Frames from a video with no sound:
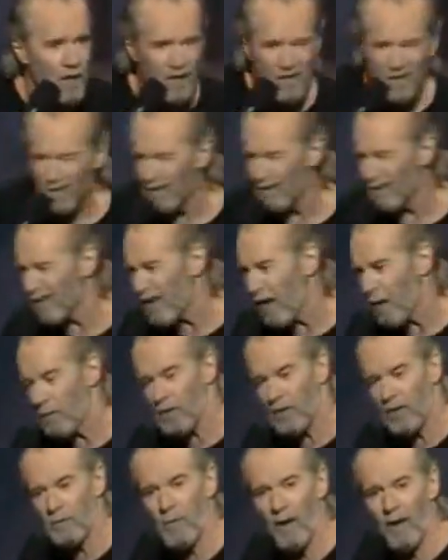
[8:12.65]
As soon as I
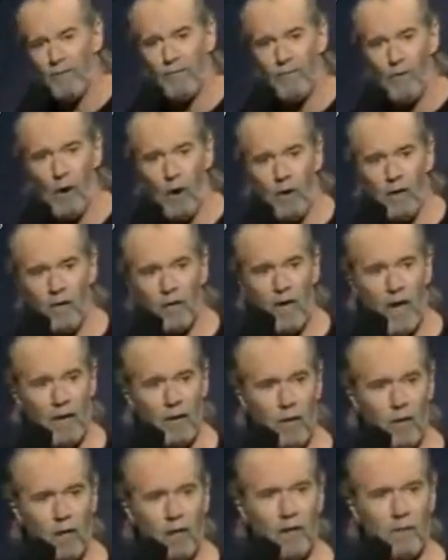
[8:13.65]
was in my 40s, I'd
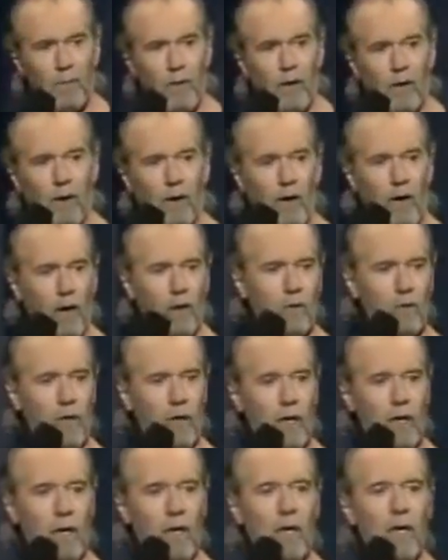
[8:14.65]
look in the mirror and I'd
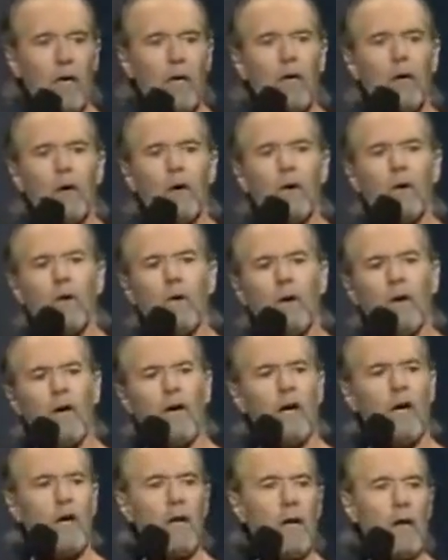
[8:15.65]
say,
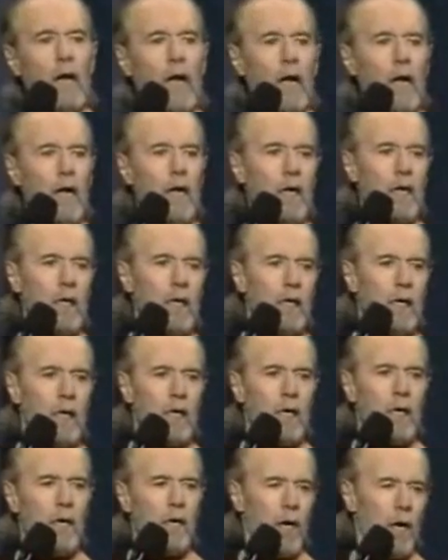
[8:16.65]
well, I
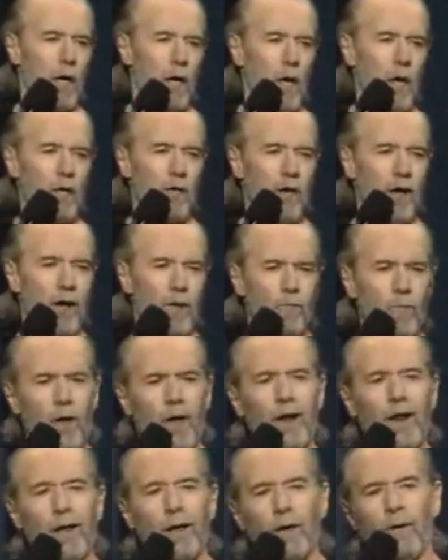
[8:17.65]
guess I'm
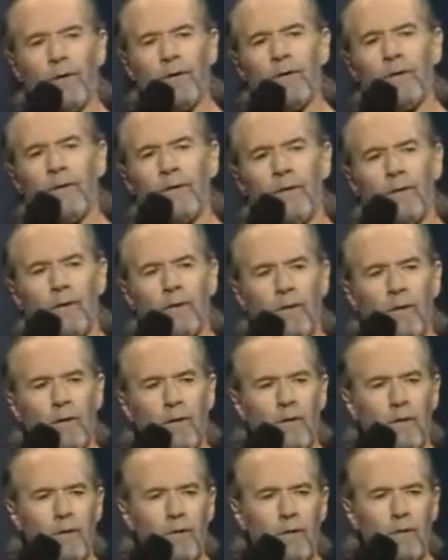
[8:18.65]
getting
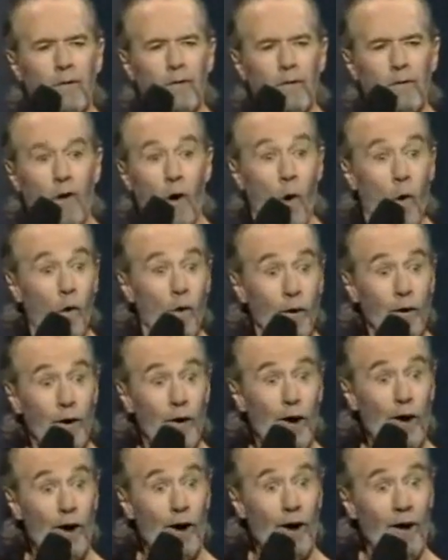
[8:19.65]

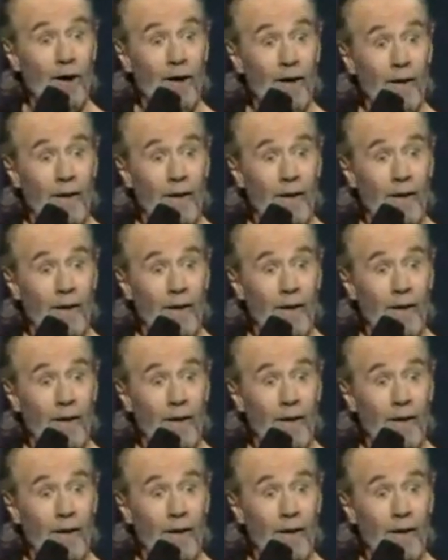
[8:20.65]
older.